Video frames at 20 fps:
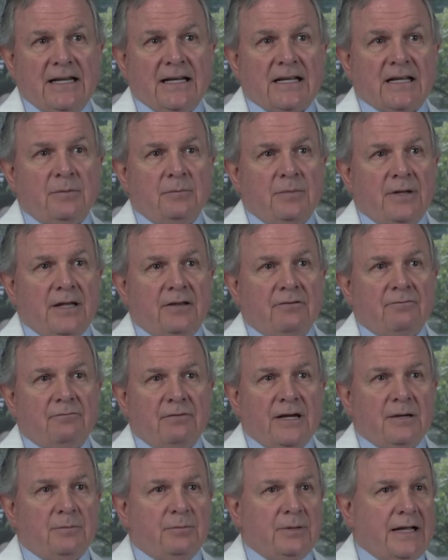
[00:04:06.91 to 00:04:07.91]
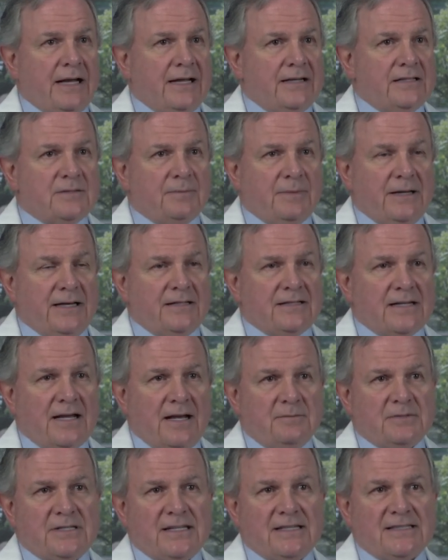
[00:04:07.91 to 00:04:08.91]
it can be reapplied as many
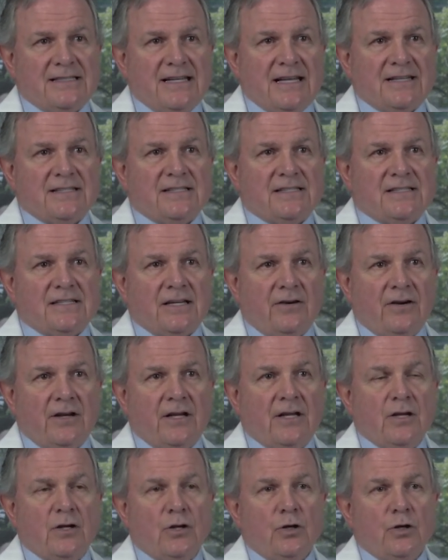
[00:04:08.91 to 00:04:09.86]
times as necessary,